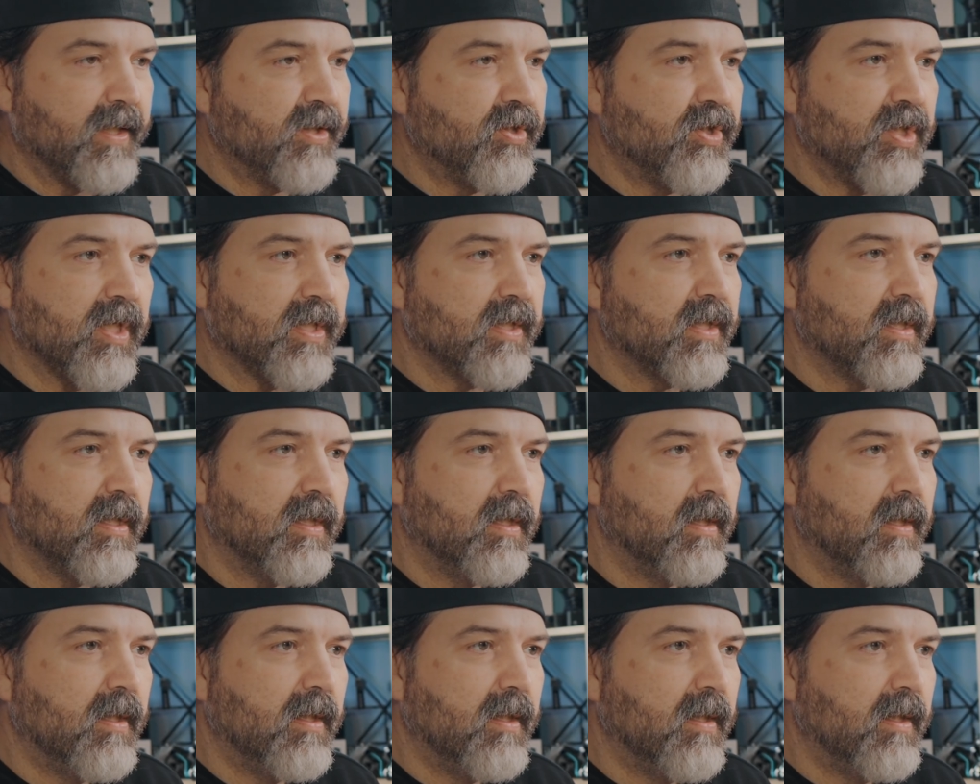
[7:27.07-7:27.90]
is just,
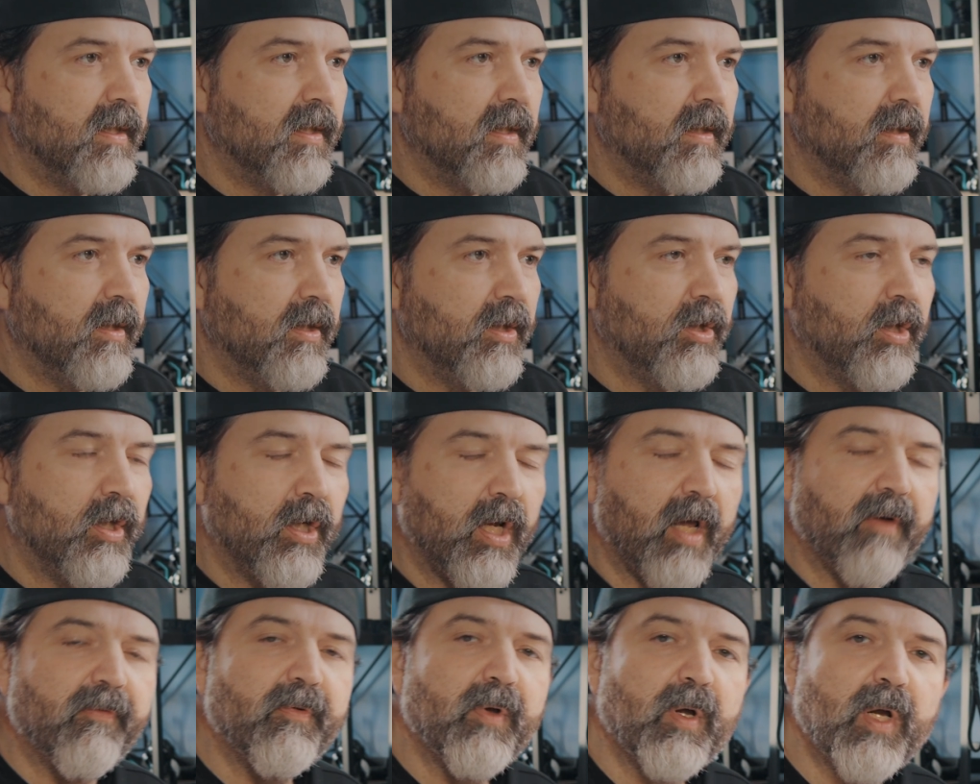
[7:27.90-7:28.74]

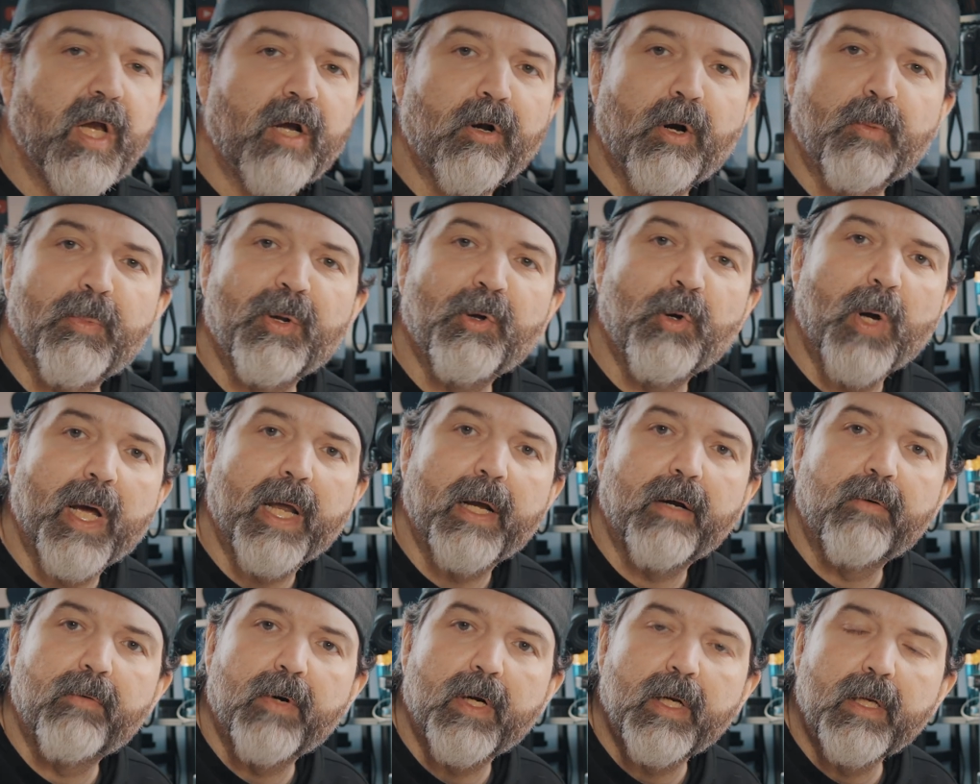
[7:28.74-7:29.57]
if, here, I'll be
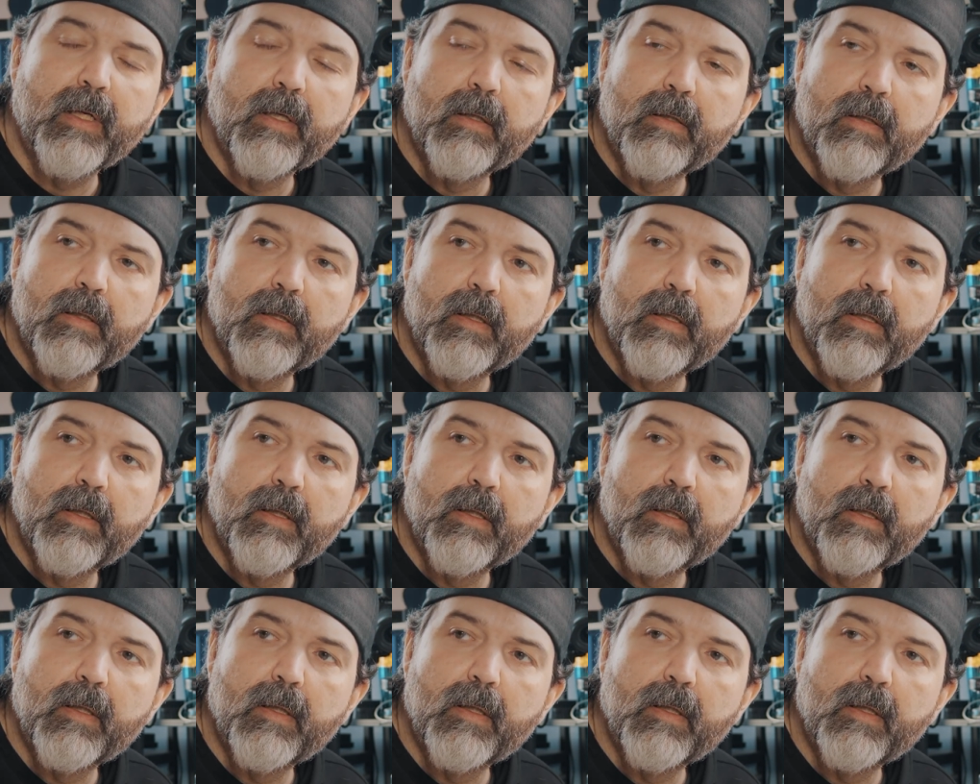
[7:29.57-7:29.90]
quiet, ready?